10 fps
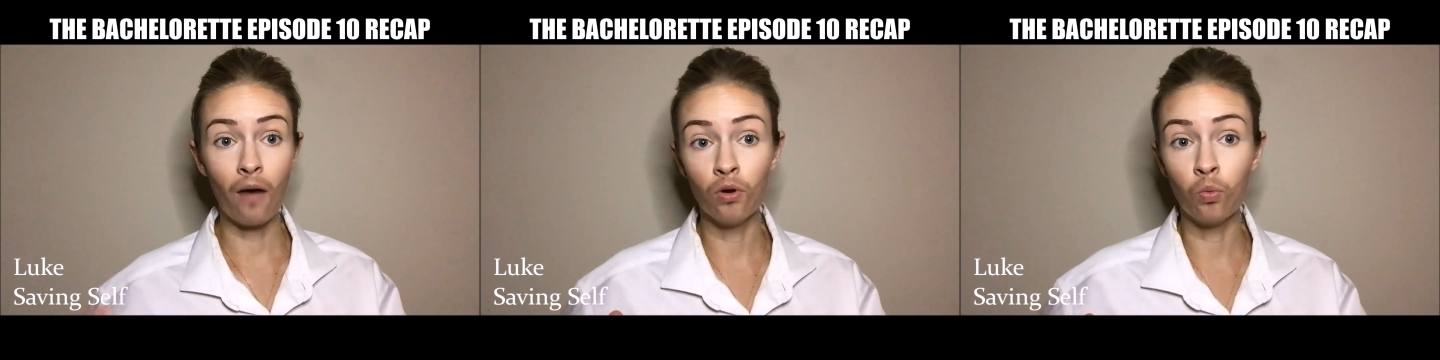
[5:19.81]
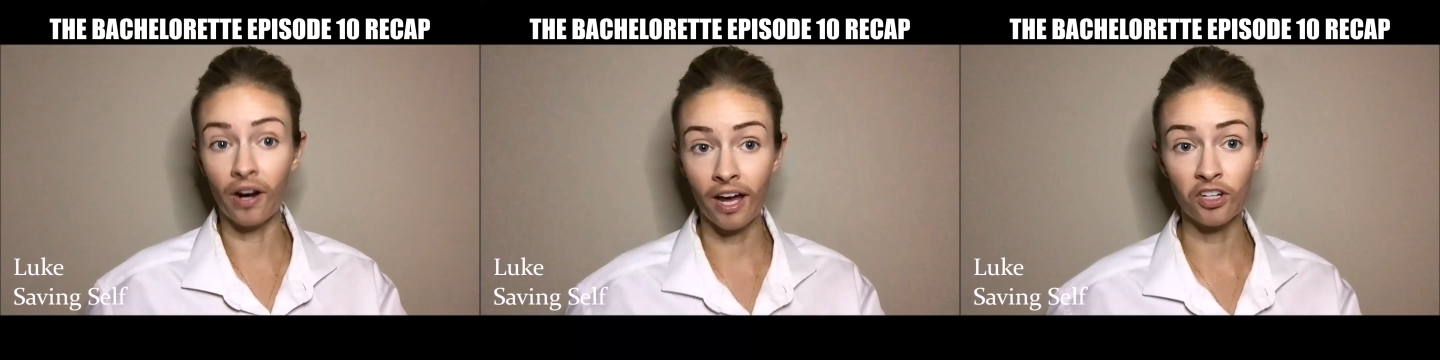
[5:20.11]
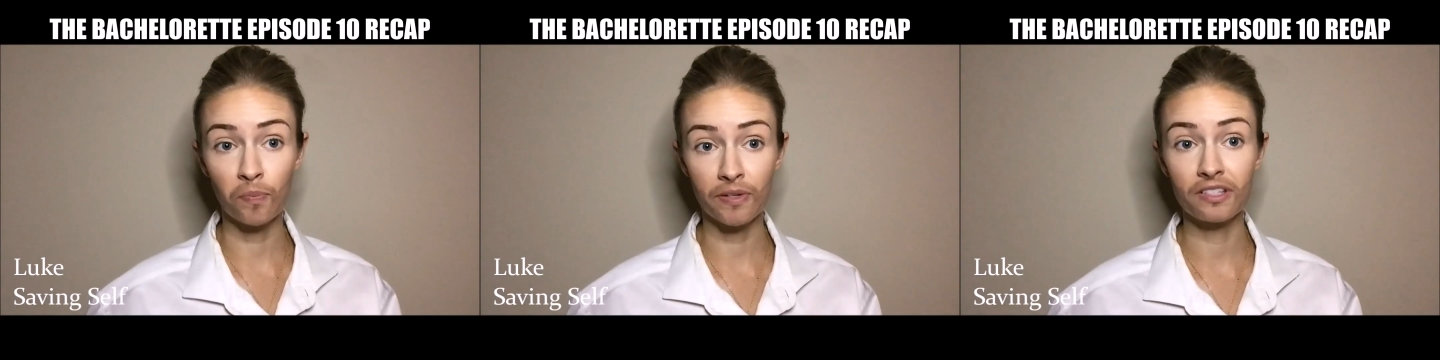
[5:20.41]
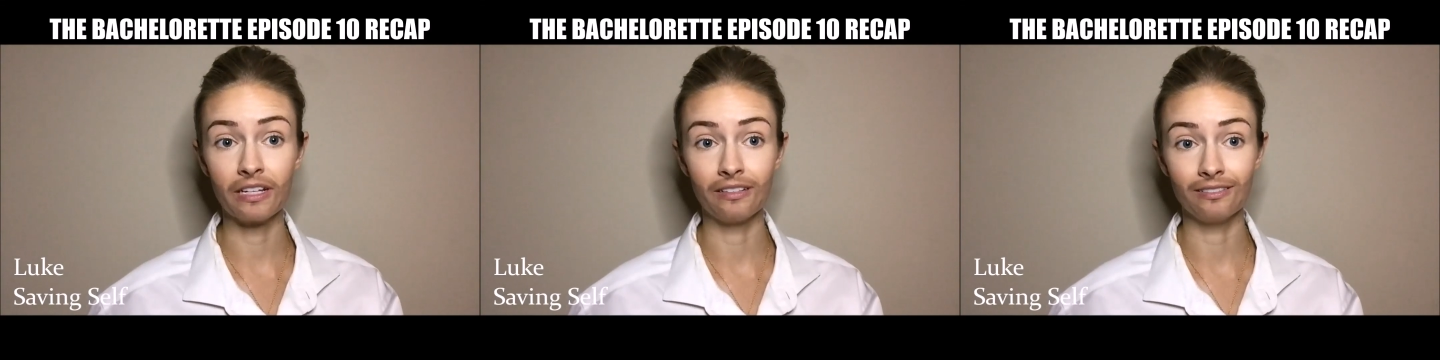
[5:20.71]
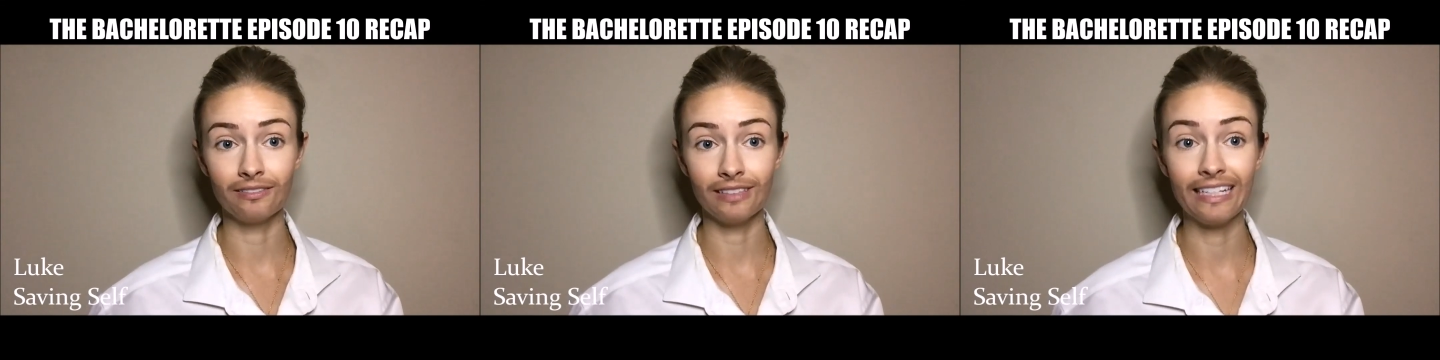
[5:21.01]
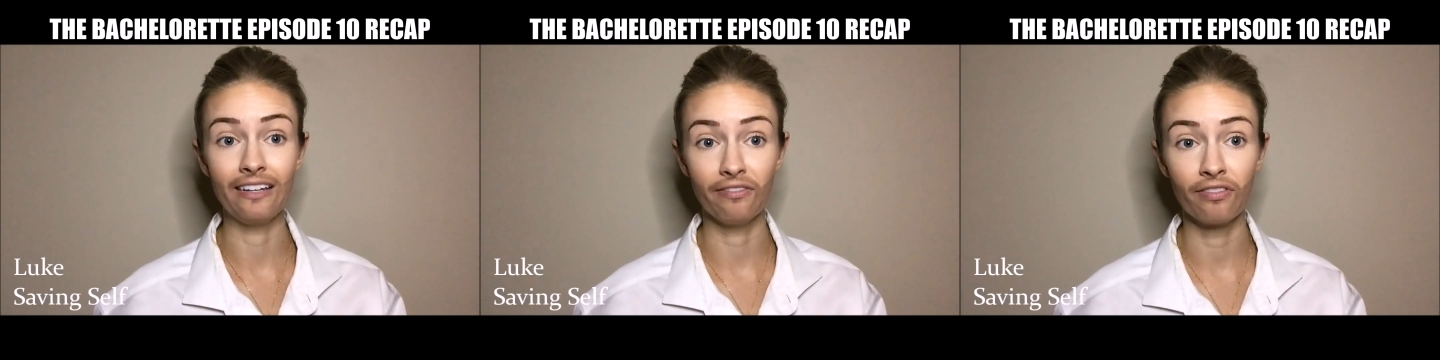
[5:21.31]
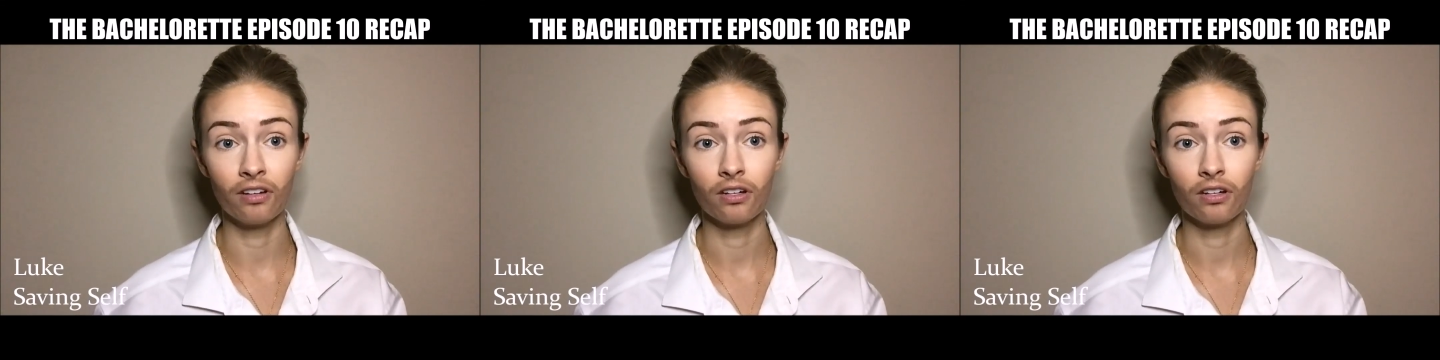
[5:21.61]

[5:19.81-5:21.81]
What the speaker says: I would 100% leave.